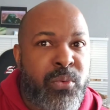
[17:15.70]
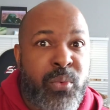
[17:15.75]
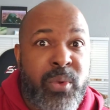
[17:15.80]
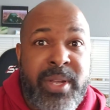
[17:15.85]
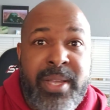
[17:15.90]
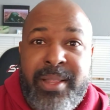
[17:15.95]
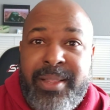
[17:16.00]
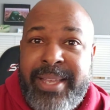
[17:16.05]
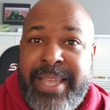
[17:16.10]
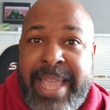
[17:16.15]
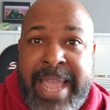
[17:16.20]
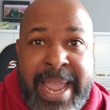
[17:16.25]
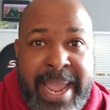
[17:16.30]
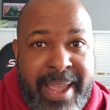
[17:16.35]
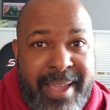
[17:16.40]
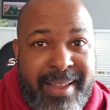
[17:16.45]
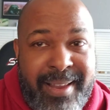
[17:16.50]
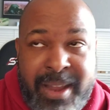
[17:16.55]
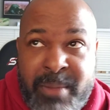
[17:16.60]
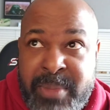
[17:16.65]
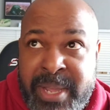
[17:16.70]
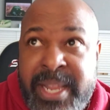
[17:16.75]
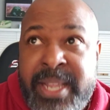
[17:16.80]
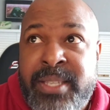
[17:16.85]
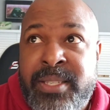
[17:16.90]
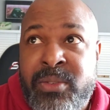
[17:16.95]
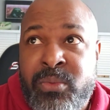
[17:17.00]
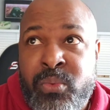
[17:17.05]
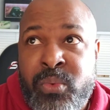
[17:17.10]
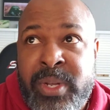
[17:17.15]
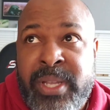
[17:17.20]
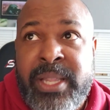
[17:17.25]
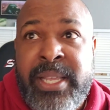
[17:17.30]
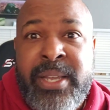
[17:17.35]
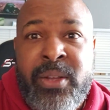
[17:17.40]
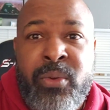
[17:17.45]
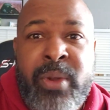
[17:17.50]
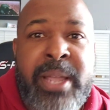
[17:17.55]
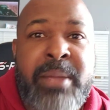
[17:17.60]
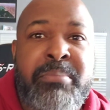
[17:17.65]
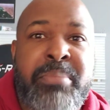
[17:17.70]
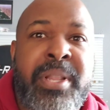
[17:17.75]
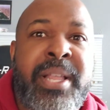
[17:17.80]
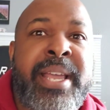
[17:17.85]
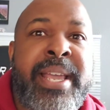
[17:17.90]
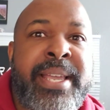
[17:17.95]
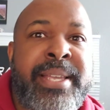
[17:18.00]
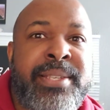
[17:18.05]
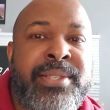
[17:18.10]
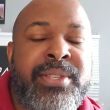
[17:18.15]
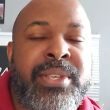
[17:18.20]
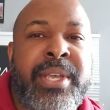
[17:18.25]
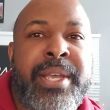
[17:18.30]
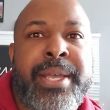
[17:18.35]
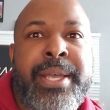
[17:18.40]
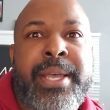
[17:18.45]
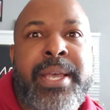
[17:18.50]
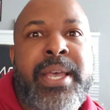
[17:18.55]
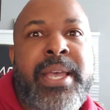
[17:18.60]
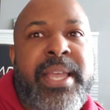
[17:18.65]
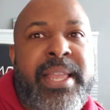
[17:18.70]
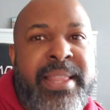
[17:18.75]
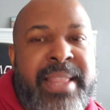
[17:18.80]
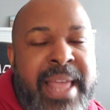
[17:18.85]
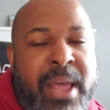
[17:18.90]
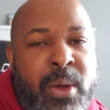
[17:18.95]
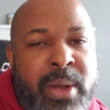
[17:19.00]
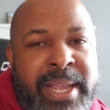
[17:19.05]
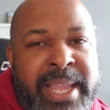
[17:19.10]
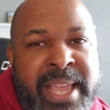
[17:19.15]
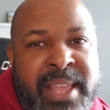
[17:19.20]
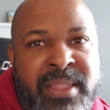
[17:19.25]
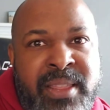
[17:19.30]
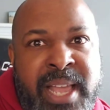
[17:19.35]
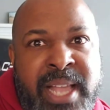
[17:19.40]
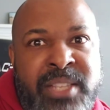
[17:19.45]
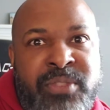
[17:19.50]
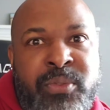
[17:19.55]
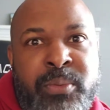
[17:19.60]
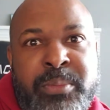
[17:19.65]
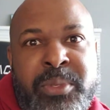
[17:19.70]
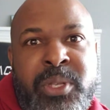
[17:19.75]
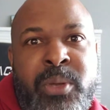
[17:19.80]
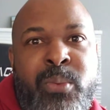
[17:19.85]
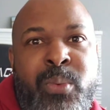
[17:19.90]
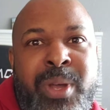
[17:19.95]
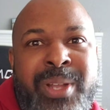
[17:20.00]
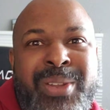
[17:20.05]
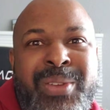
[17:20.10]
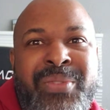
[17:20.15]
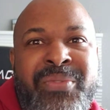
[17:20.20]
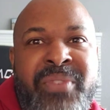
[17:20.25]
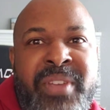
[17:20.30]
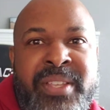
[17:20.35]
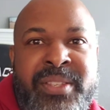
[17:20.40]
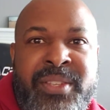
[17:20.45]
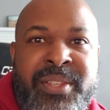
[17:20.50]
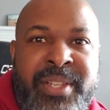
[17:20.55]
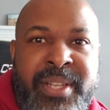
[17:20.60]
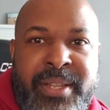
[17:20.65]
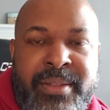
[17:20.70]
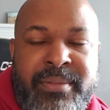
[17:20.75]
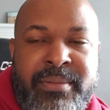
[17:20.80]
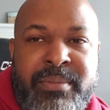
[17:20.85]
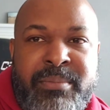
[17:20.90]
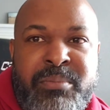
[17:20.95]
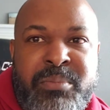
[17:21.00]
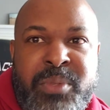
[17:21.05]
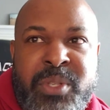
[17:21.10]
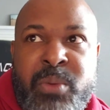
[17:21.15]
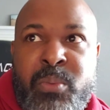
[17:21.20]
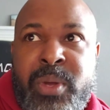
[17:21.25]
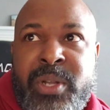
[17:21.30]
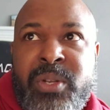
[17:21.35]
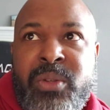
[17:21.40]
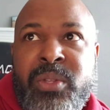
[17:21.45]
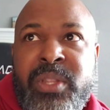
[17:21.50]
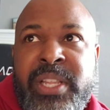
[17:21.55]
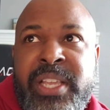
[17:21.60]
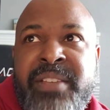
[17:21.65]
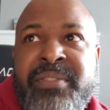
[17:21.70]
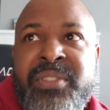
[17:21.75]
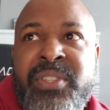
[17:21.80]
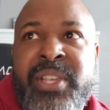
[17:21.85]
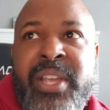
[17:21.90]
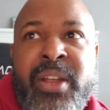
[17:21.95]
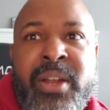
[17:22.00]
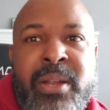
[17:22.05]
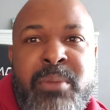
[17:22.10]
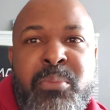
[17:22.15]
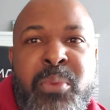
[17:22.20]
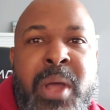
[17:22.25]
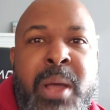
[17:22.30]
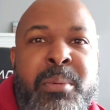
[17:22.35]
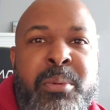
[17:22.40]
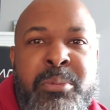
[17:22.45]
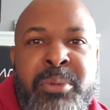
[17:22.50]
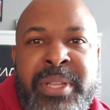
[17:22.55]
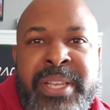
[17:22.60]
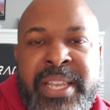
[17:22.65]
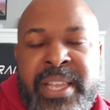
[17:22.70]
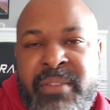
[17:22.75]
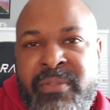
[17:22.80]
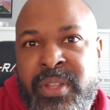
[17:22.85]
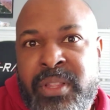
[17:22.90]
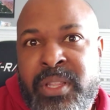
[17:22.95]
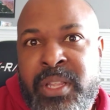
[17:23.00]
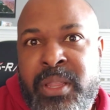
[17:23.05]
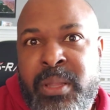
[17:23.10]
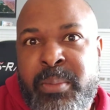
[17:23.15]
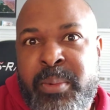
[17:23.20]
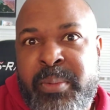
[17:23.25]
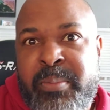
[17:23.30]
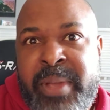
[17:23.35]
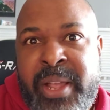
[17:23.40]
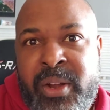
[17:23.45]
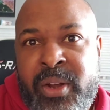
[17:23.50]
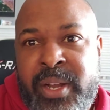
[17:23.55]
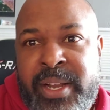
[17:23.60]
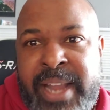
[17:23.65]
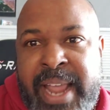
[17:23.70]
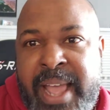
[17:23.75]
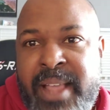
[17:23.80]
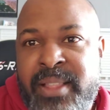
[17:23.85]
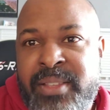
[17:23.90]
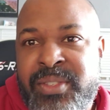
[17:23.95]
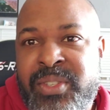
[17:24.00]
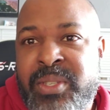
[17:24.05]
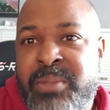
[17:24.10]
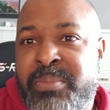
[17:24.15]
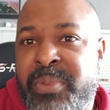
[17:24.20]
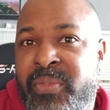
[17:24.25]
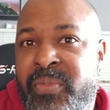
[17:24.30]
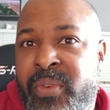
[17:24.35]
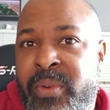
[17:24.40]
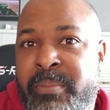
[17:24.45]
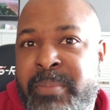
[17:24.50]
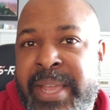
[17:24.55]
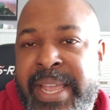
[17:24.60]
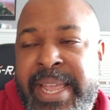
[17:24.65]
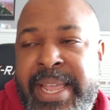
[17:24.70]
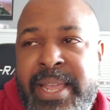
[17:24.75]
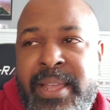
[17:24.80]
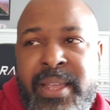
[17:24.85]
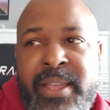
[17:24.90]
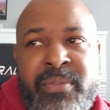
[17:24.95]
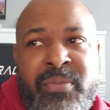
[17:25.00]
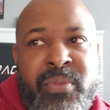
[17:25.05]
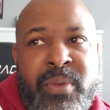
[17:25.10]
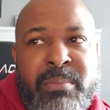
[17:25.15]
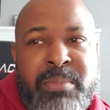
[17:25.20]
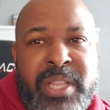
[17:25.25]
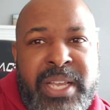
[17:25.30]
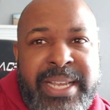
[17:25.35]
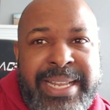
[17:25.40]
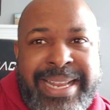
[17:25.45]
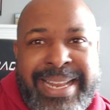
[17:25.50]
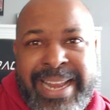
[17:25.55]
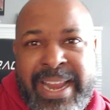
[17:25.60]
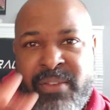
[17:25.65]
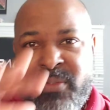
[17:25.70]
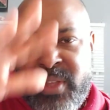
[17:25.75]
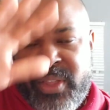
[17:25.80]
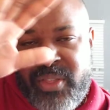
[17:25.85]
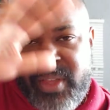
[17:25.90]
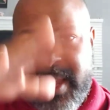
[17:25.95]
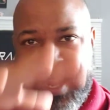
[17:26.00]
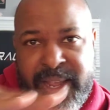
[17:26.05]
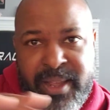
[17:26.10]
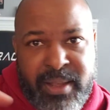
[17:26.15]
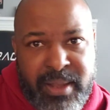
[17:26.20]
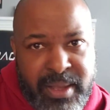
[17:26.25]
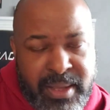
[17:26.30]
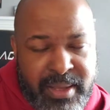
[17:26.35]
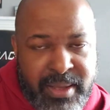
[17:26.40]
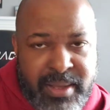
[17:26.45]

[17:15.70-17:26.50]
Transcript: really can't. I mean, it's a really great place. And now, again, that's from someone who visited. Someone who lives there can probably give a little bit better analysis. But for me, if I'm looking at everything